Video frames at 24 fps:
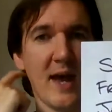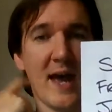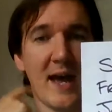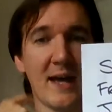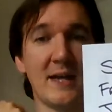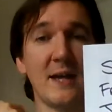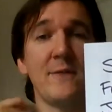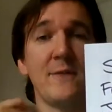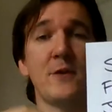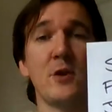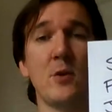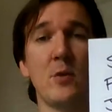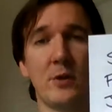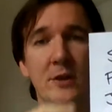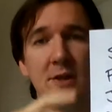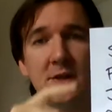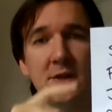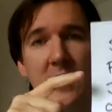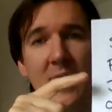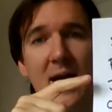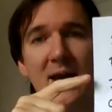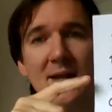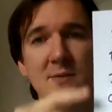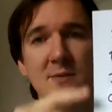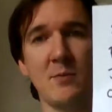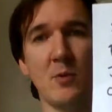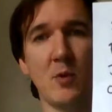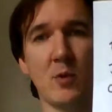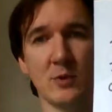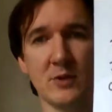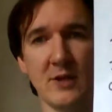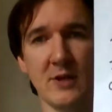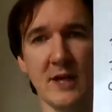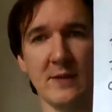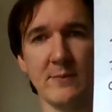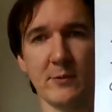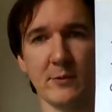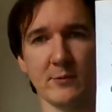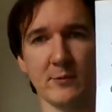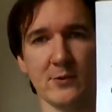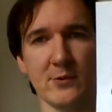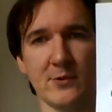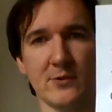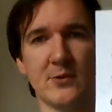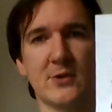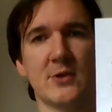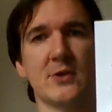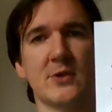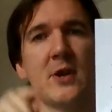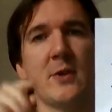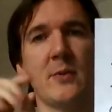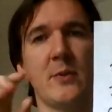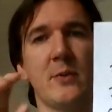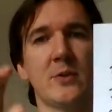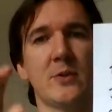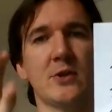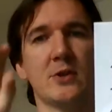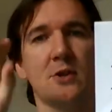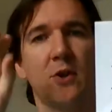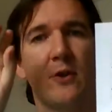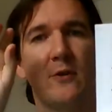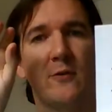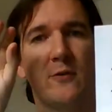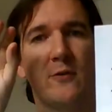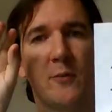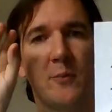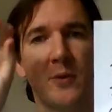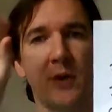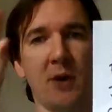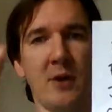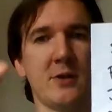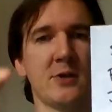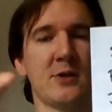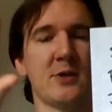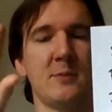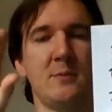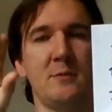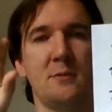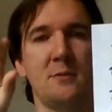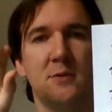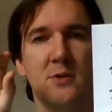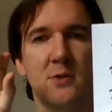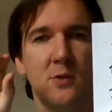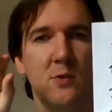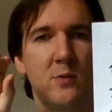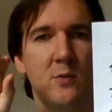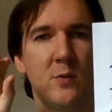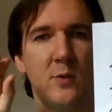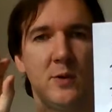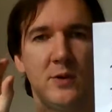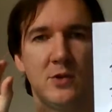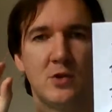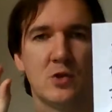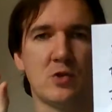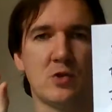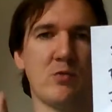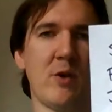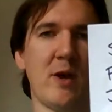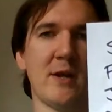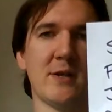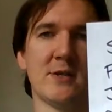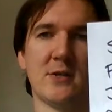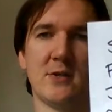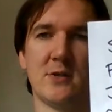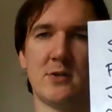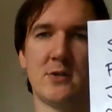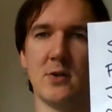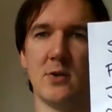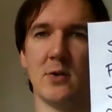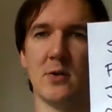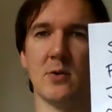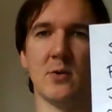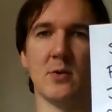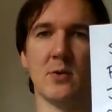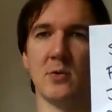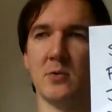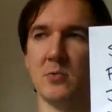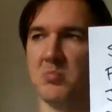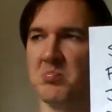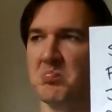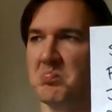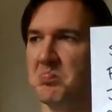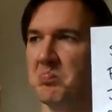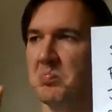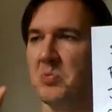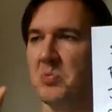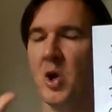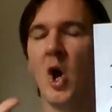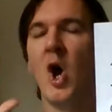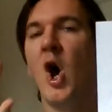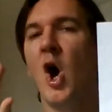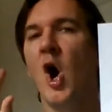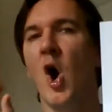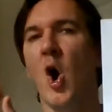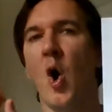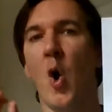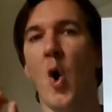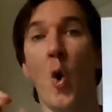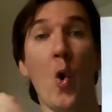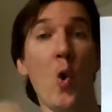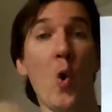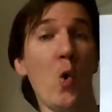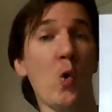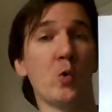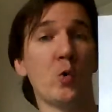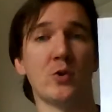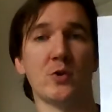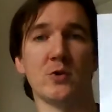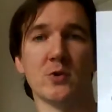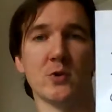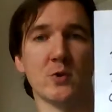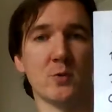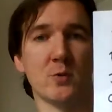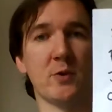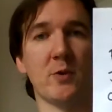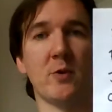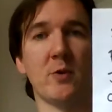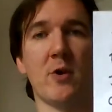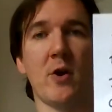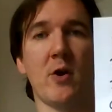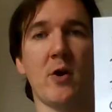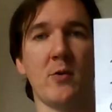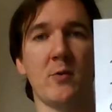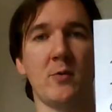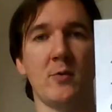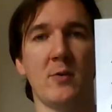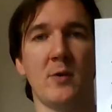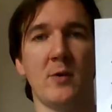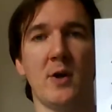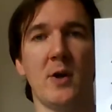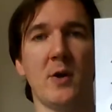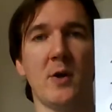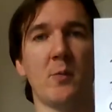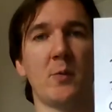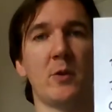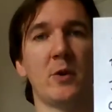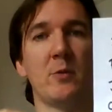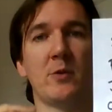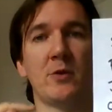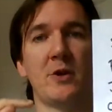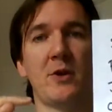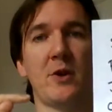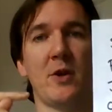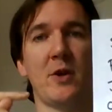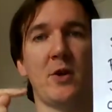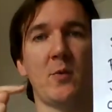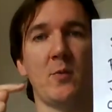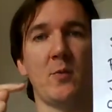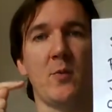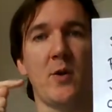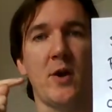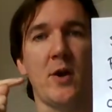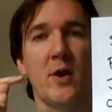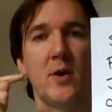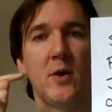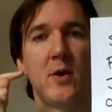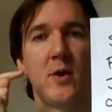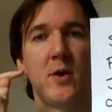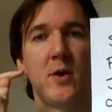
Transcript: And if you wanted to add more tables, so say we want to go from customer to address to orders, we want to know